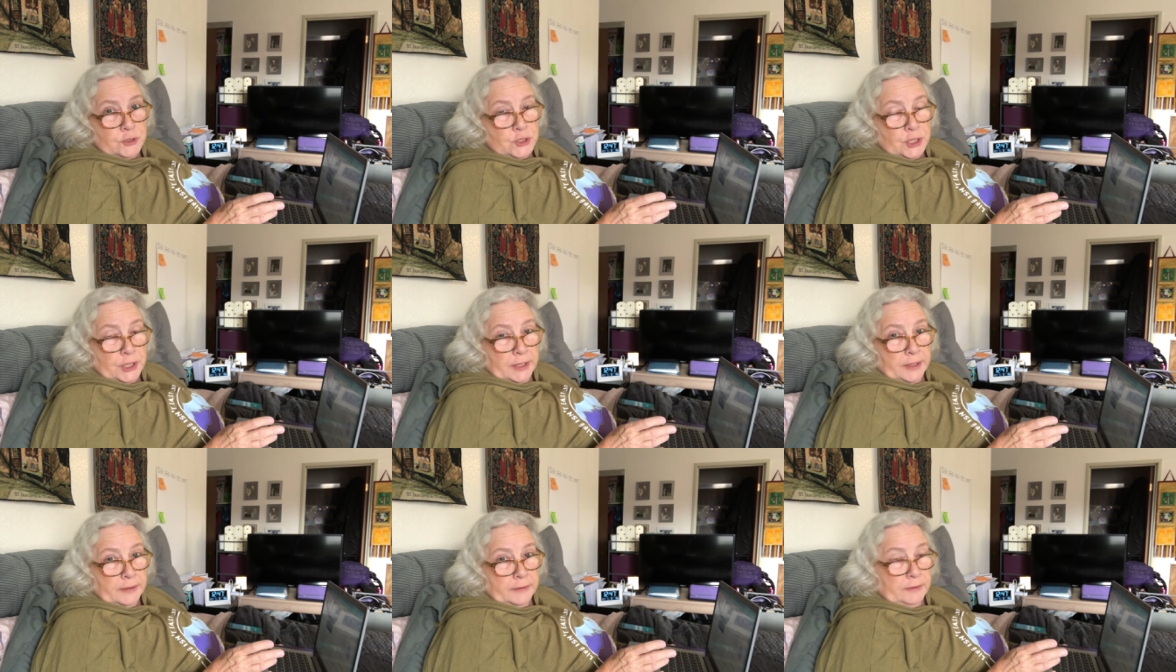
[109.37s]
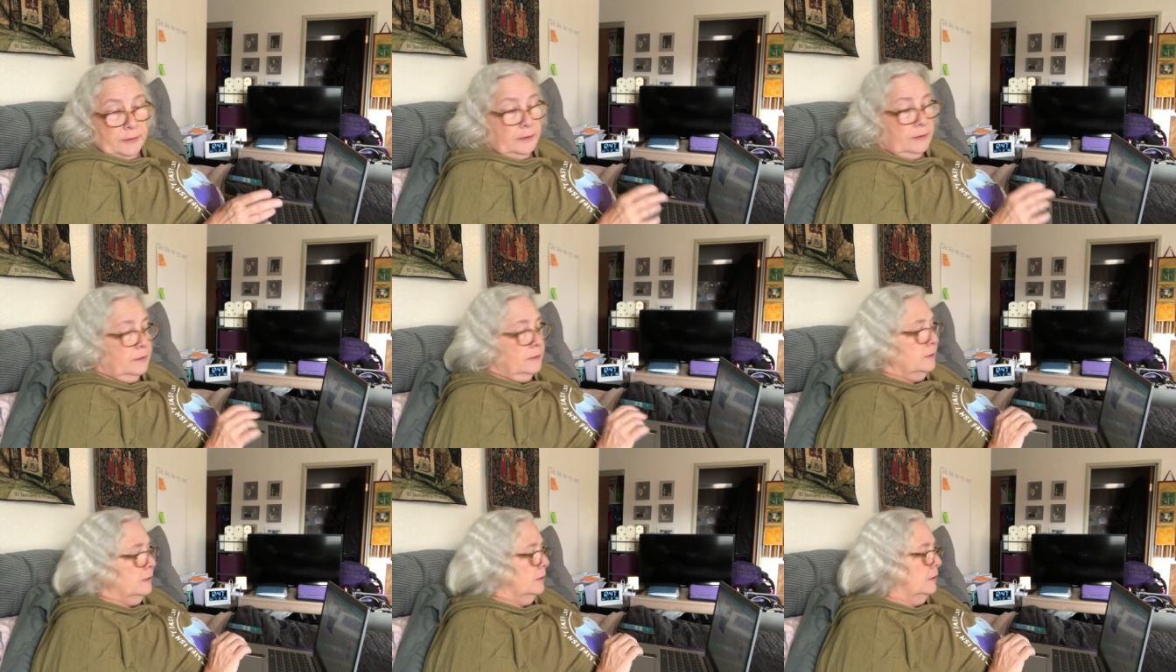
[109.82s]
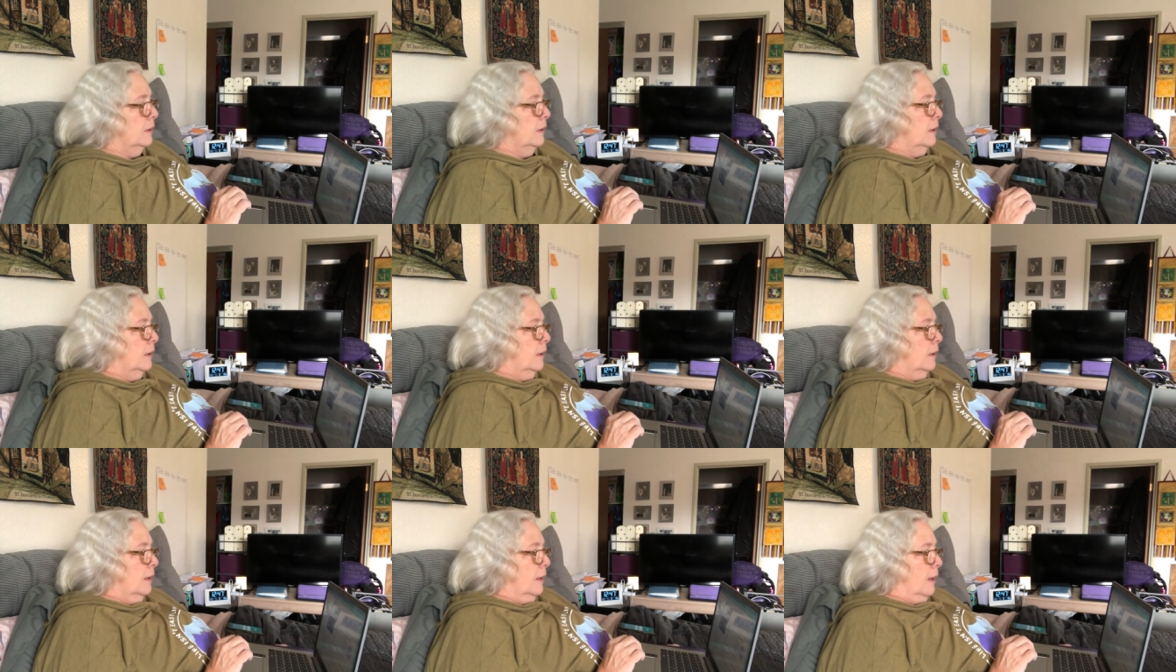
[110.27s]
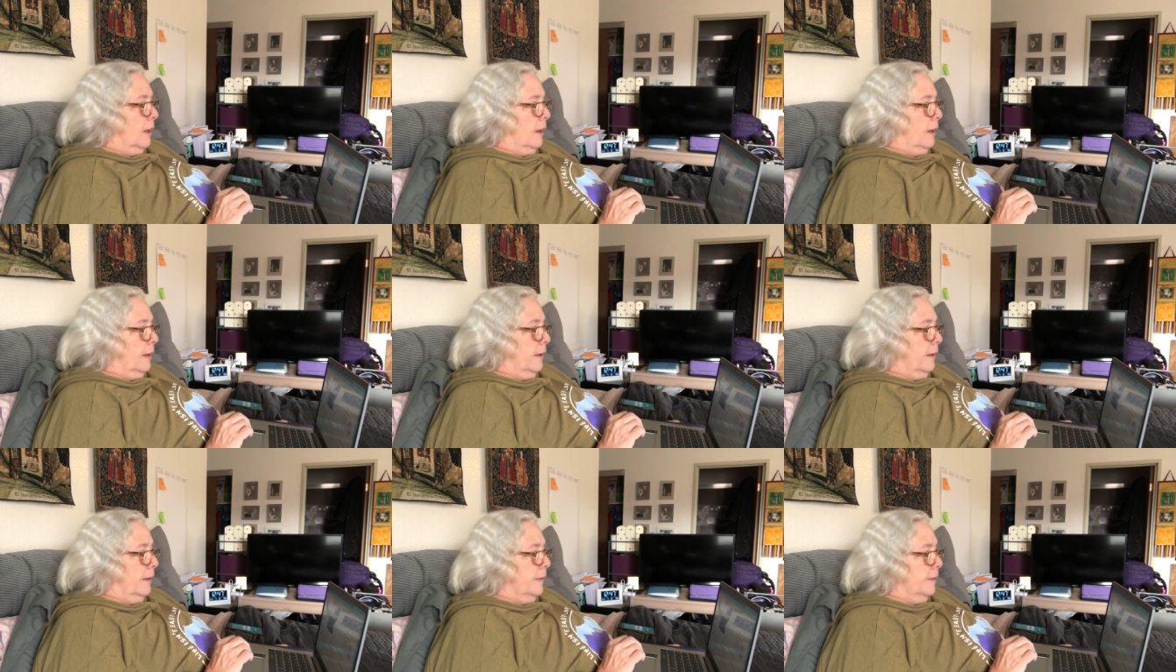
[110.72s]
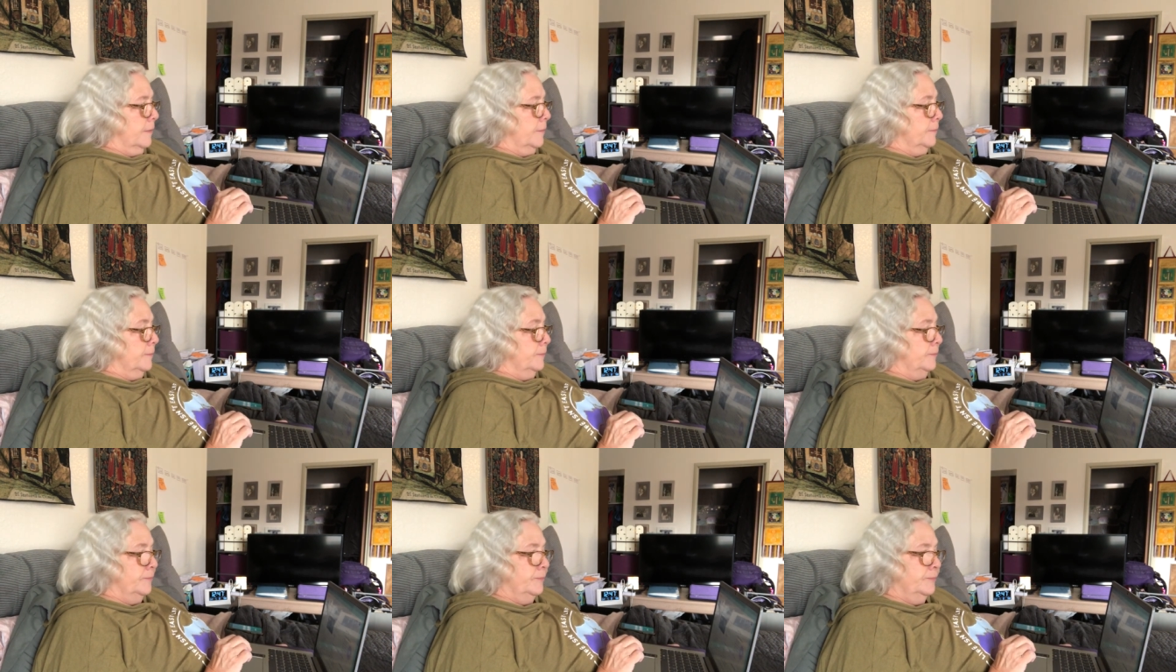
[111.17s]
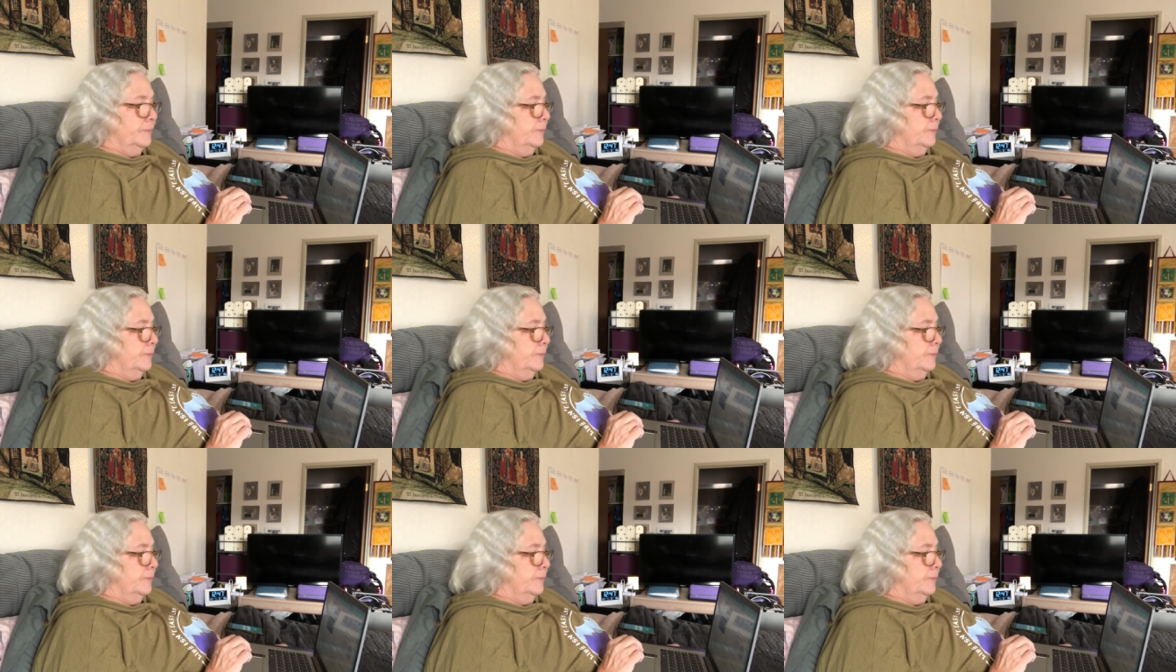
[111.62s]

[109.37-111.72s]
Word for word: channel, um,